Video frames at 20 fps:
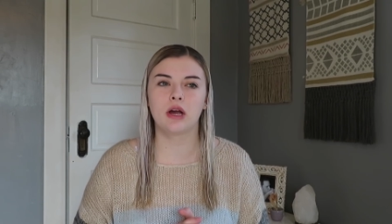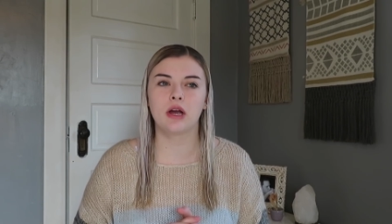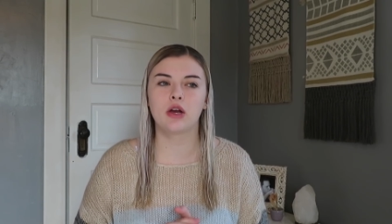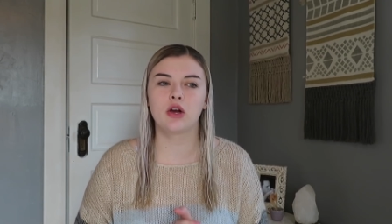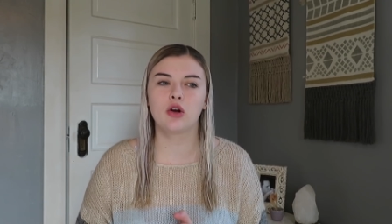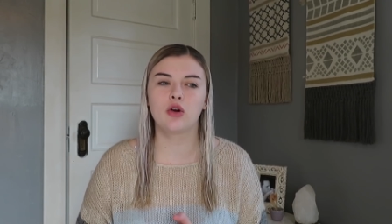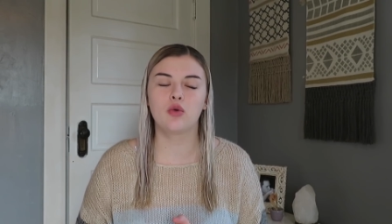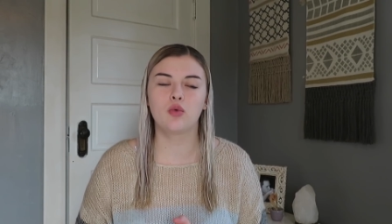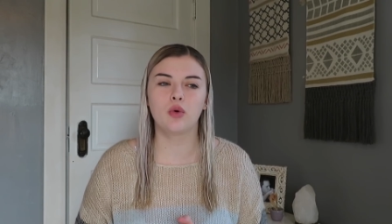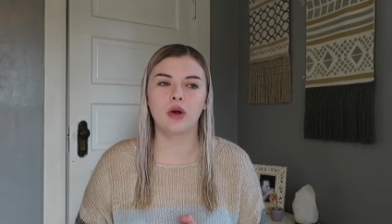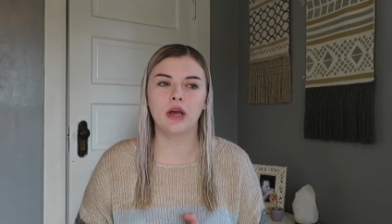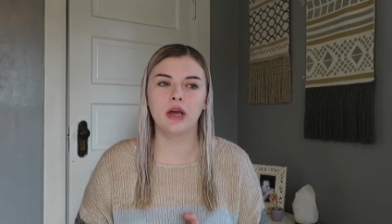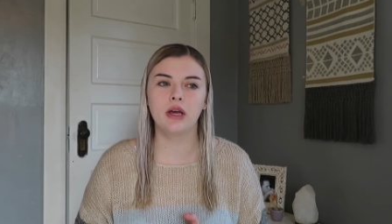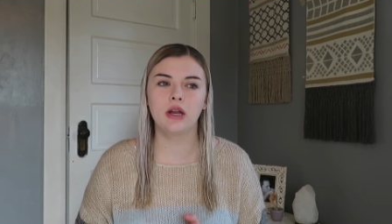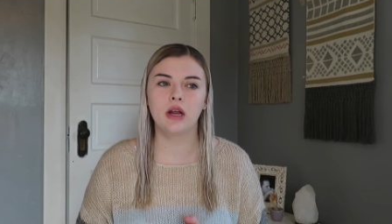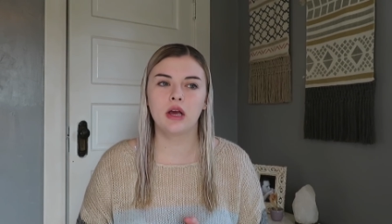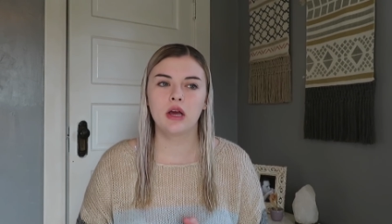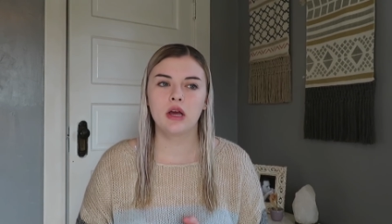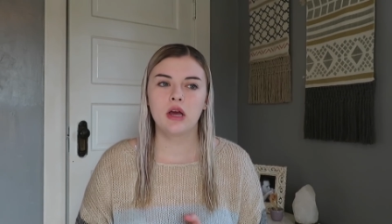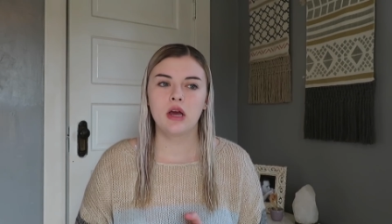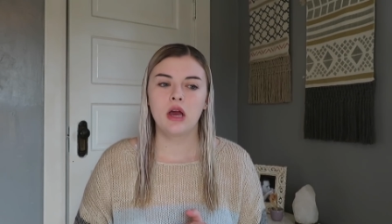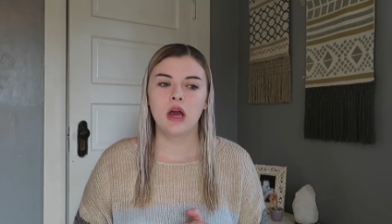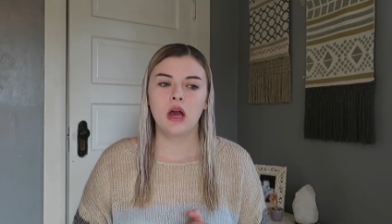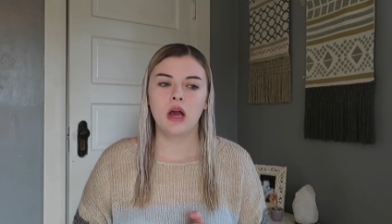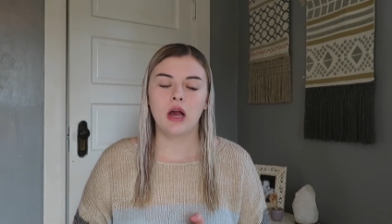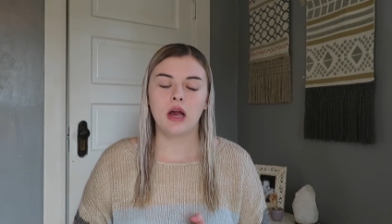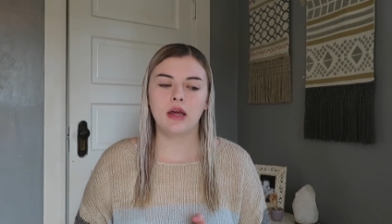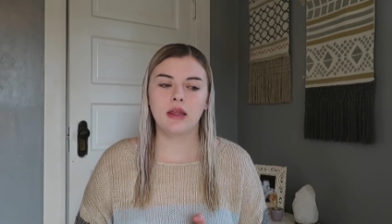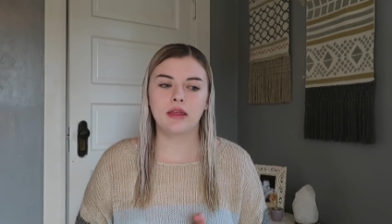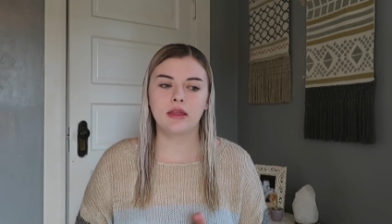I quit,
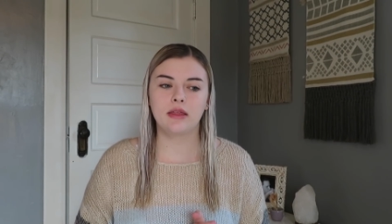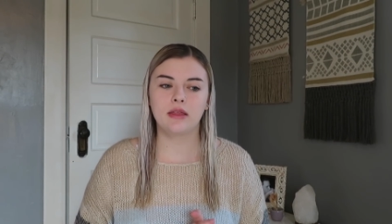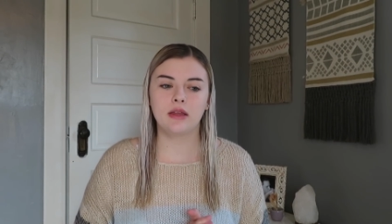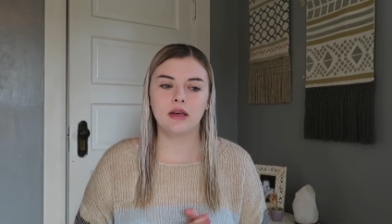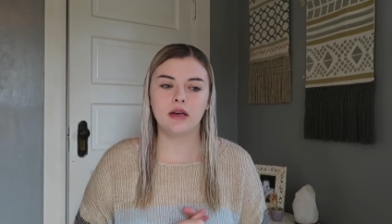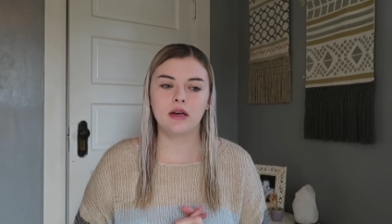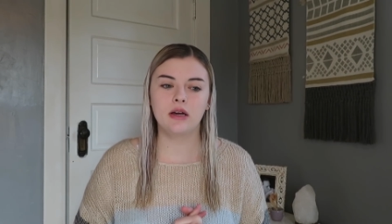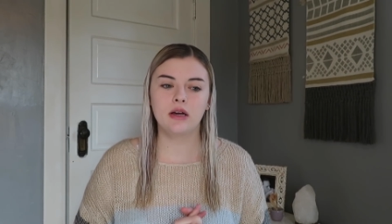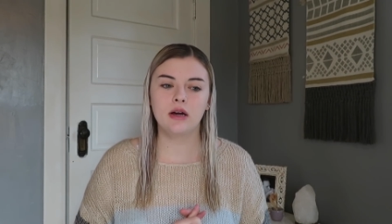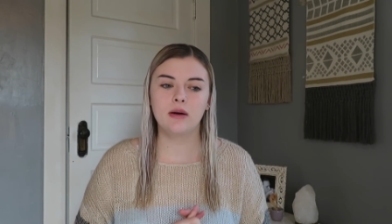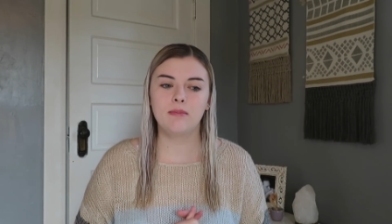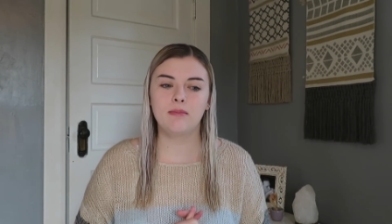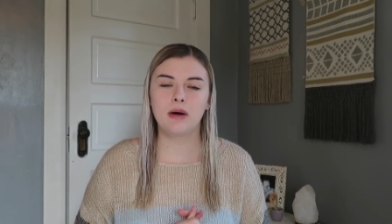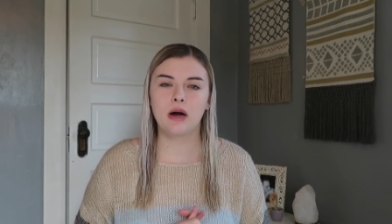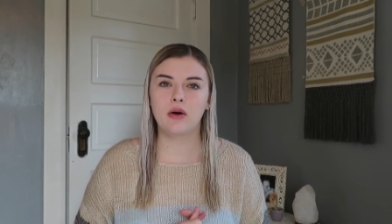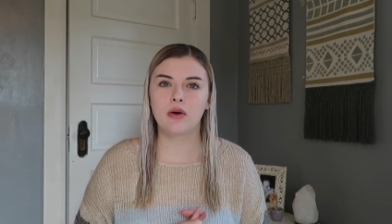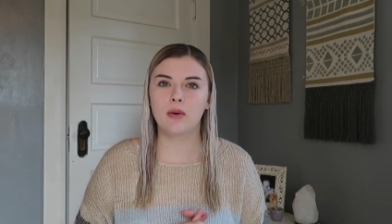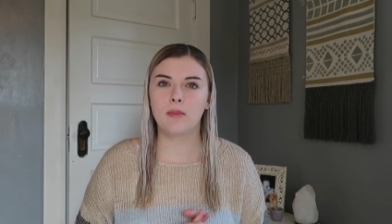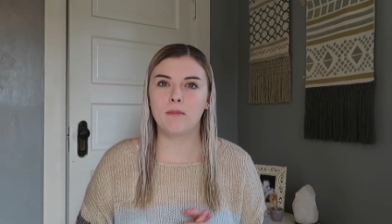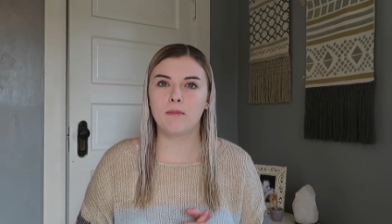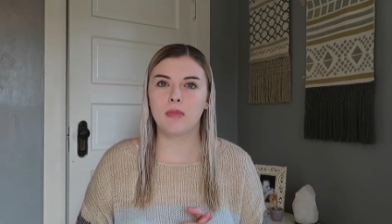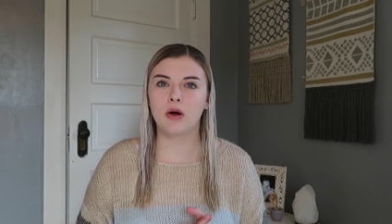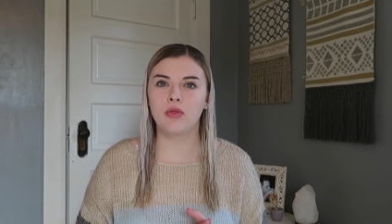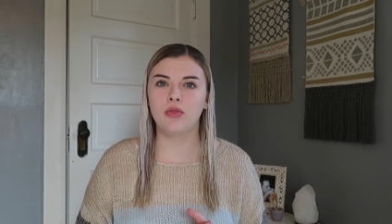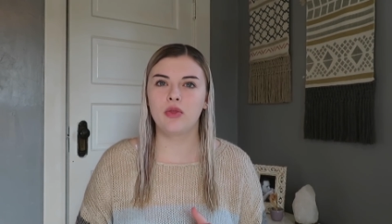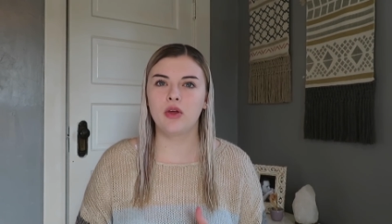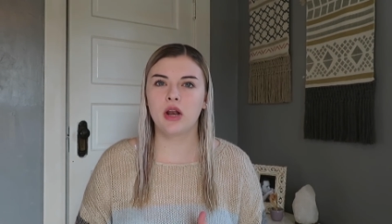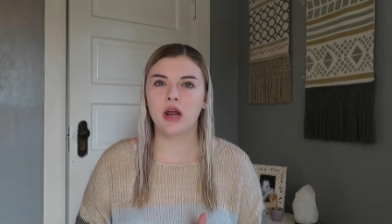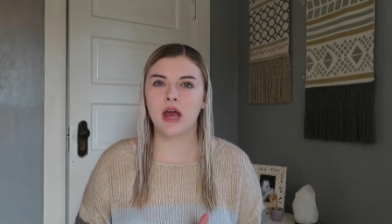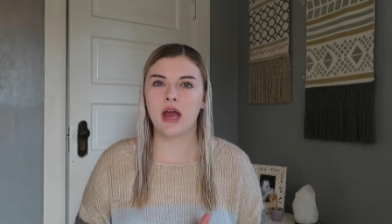I think, about a
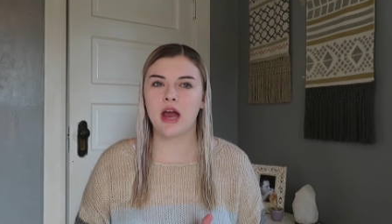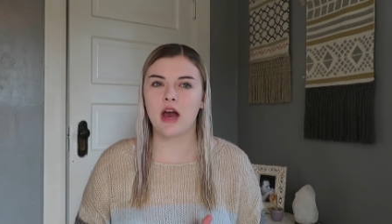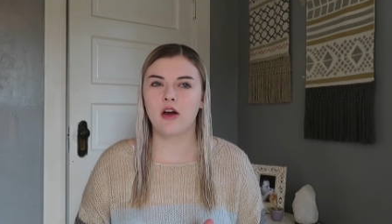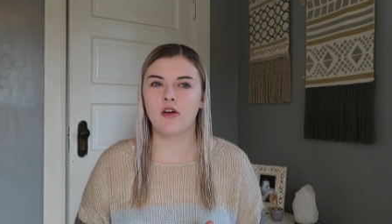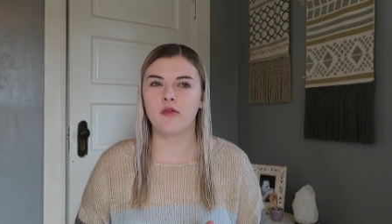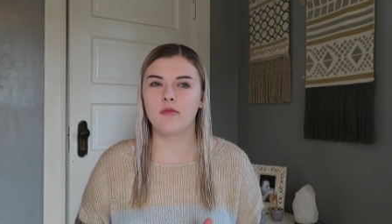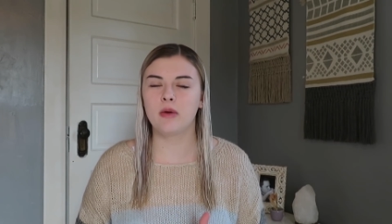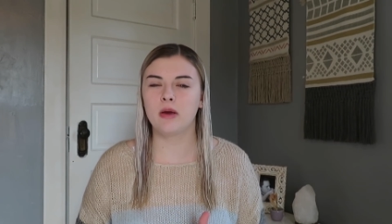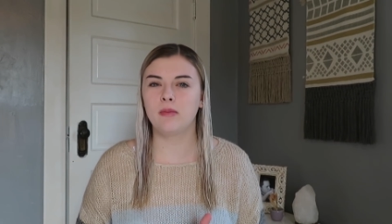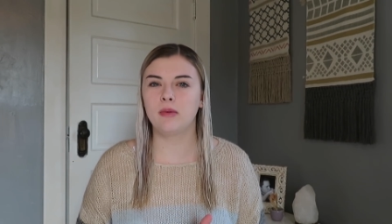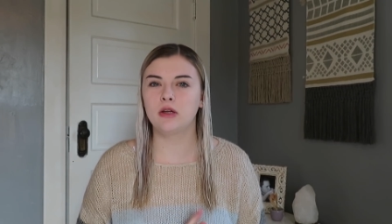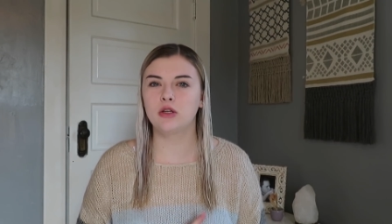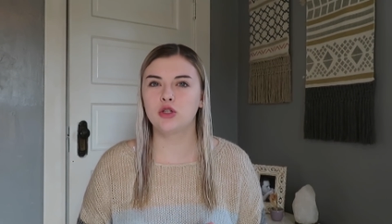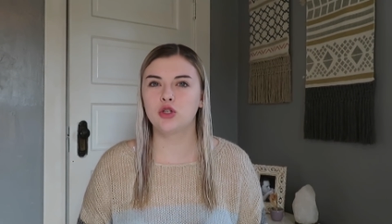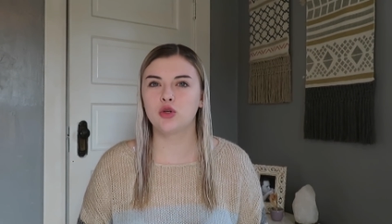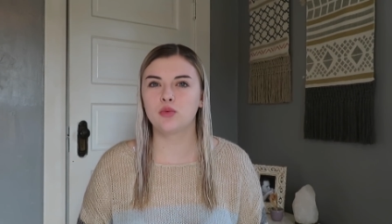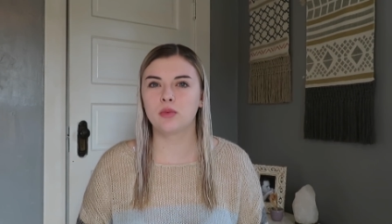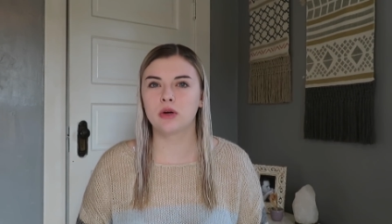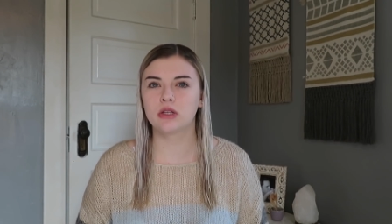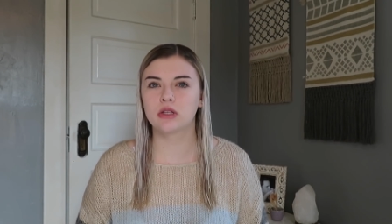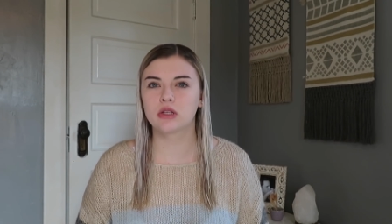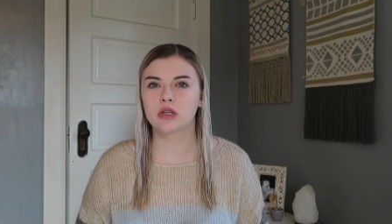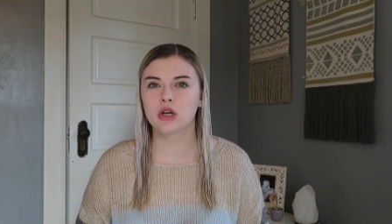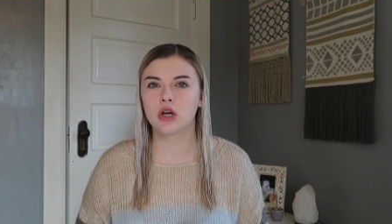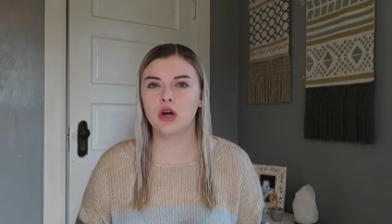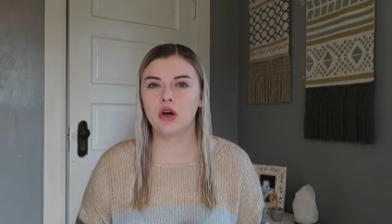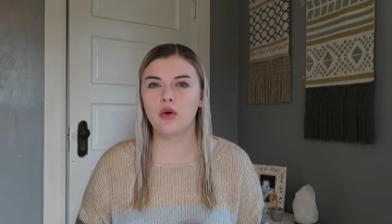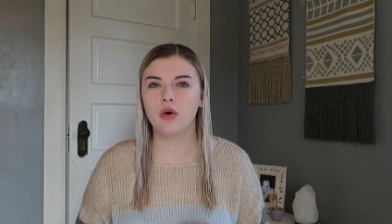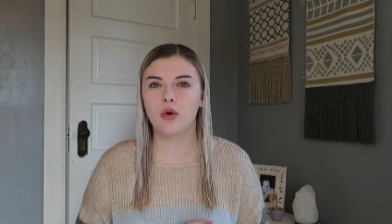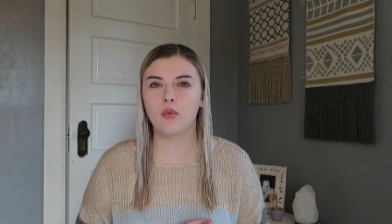month and a half, maybe two months
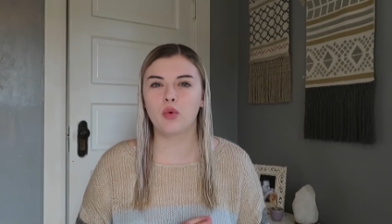ago.